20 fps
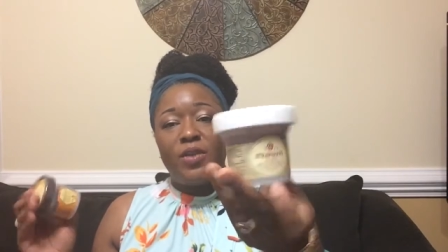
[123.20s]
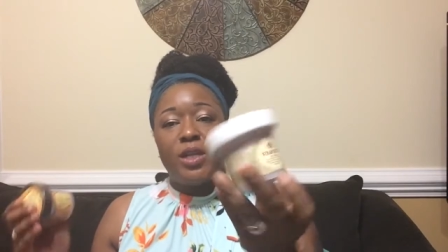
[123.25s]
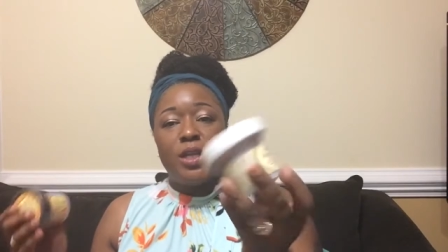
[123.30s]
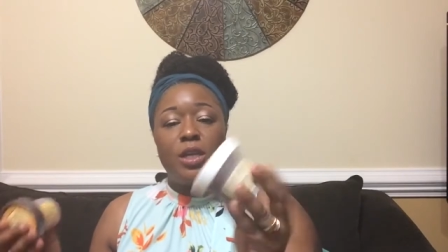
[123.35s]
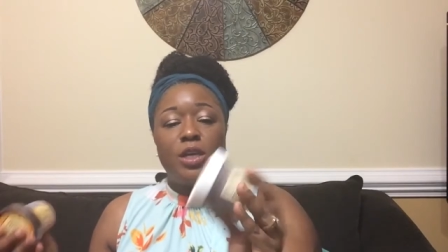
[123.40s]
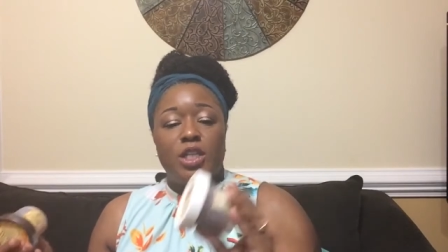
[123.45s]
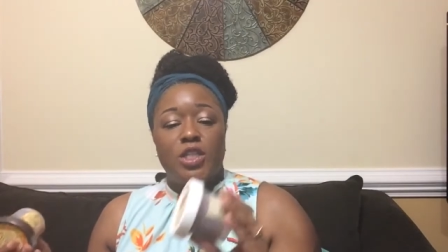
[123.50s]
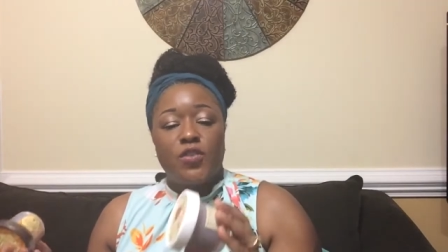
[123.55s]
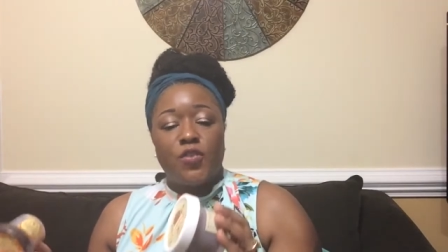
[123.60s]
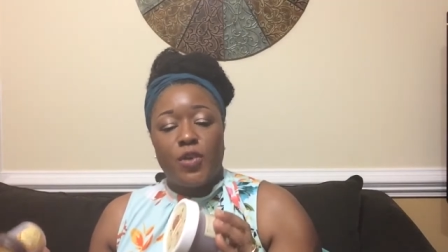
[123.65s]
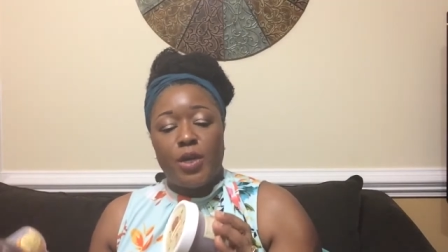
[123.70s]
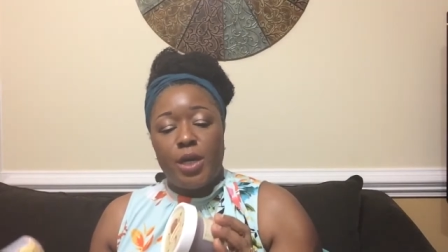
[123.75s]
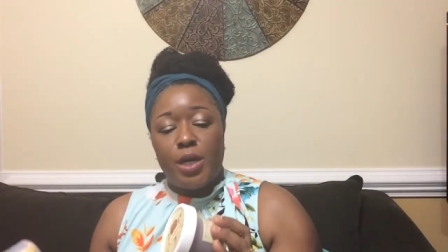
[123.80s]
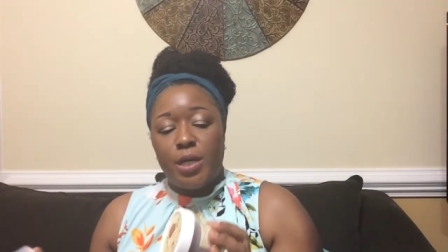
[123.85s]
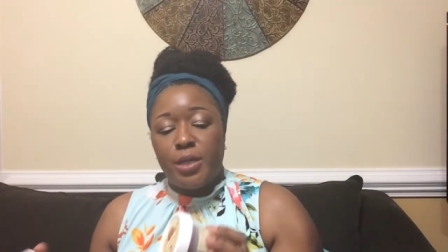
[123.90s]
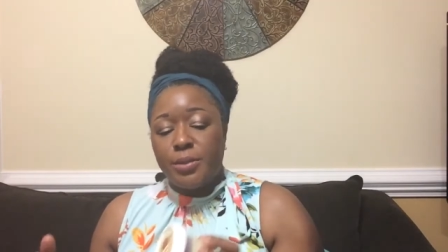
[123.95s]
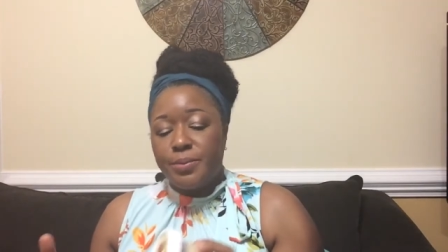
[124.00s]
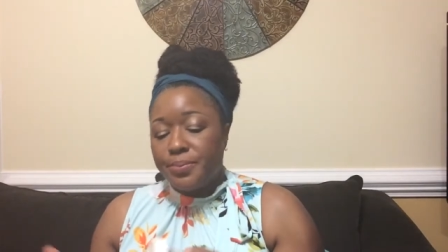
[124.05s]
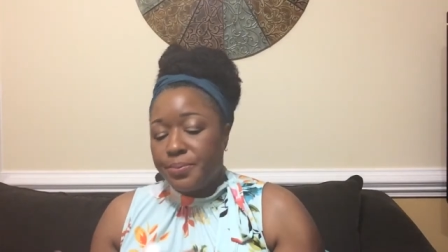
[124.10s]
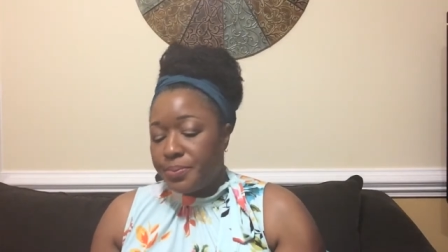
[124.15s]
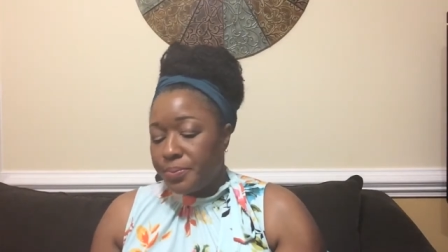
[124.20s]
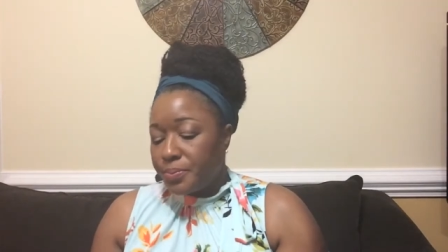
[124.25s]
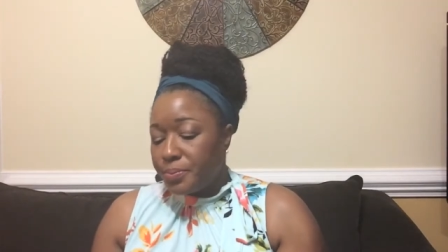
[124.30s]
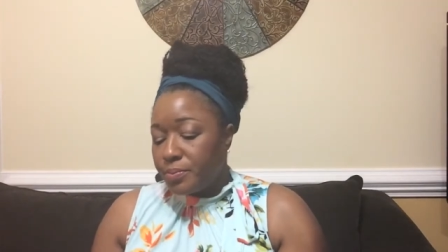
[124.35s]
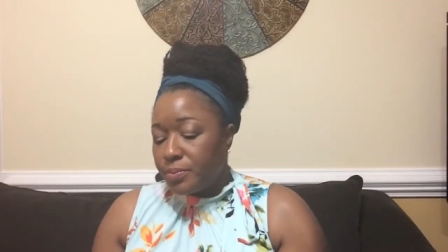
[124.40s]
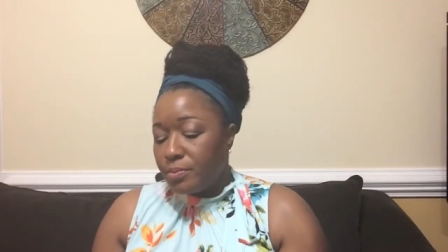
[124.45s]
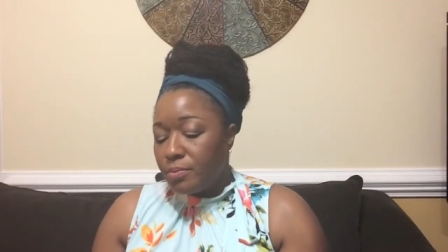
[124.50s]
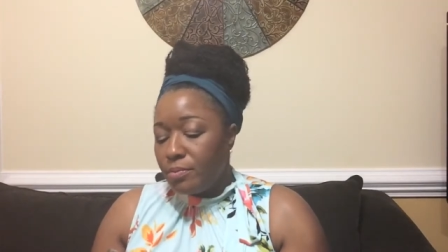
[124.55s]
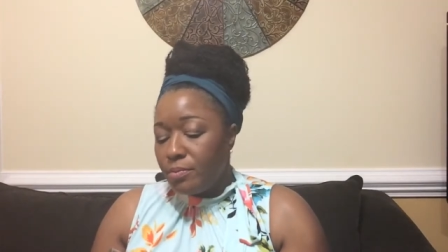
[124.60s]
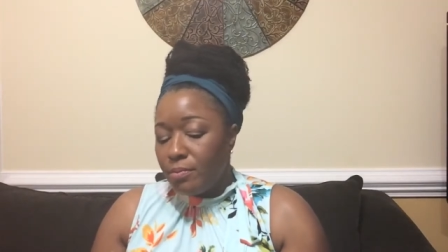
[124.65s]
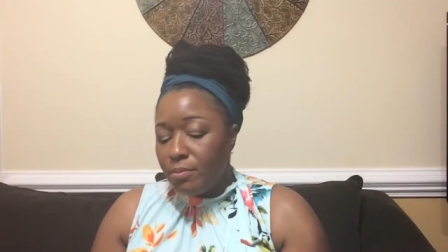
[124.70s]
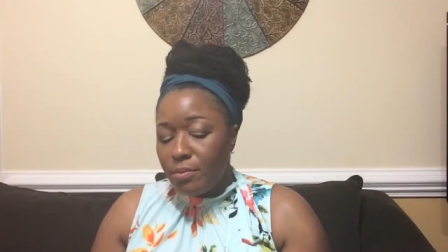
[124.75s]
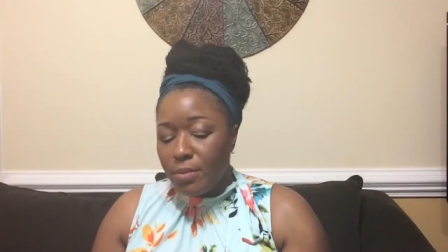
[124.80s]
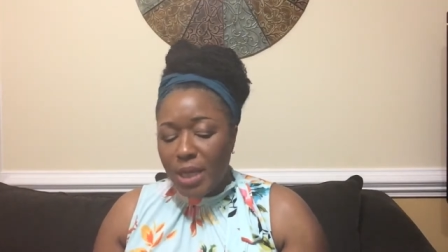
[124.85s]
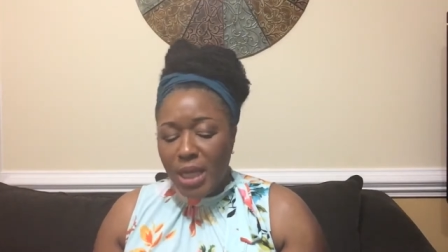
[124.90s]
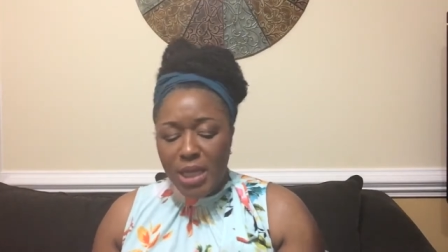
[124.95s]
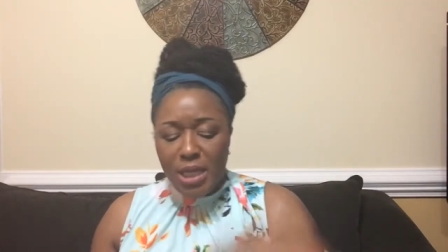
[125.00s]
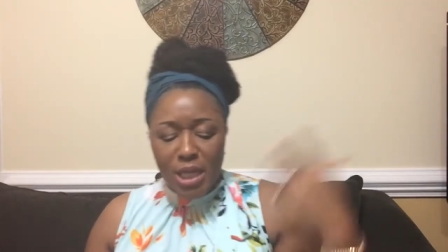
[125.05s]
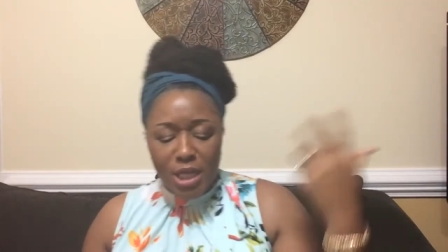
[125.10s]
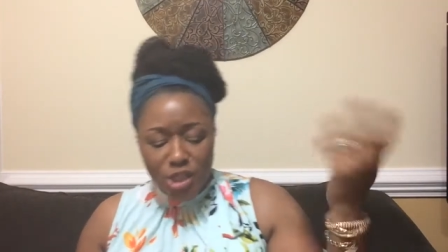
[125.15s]
videos for y'all.
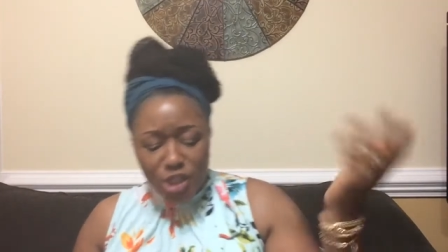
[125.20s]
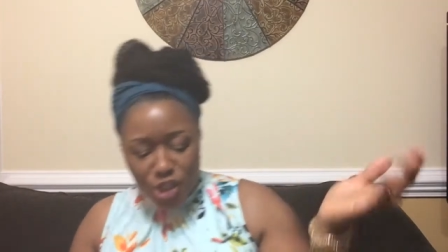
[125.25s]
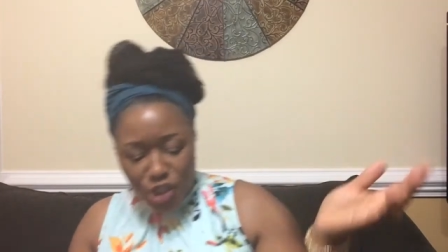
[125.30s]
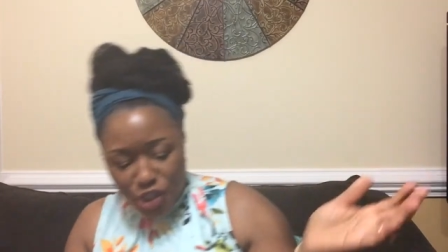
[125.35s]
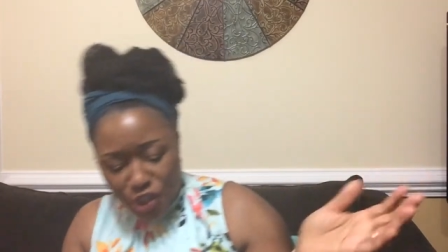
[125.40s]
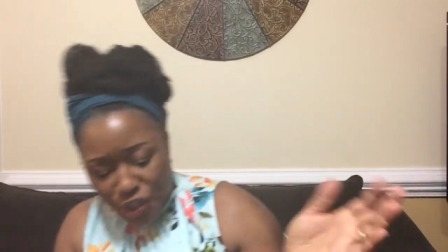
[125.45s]
And I'll just